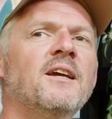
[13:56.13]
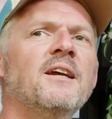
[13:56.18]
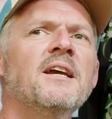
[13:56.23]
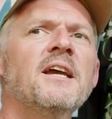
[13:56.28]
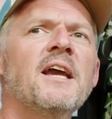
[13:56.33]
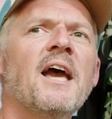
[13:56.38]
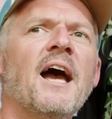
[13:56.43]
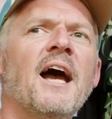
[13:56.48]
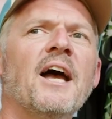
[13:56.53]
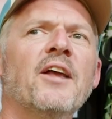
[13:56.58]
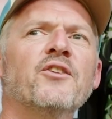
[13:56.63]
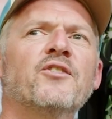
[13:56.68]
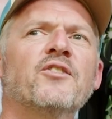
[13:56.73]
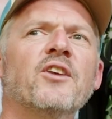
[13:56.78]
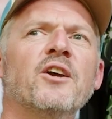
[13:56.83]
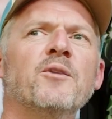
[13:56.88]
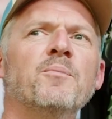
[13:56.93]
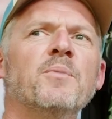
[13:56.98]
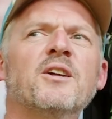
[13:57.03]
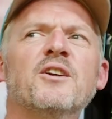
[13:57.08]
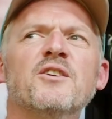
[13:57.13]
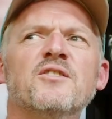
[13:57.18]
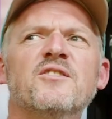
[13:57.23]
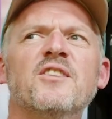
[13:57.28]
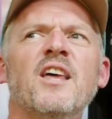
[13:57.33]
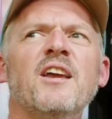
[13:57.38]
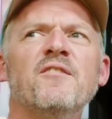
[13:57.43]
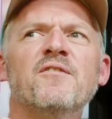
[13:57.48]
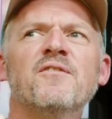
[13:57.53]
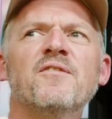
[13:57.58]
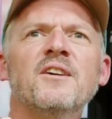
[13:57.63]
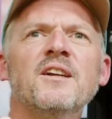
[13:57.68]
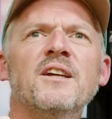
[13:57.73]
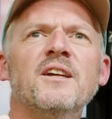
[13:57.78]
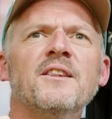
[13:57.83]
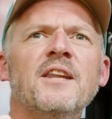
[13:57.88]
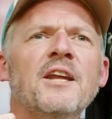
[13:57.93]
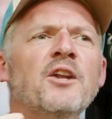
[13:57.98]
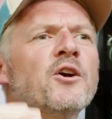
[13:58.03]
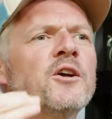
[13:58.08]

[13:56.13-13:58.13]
And so because they're not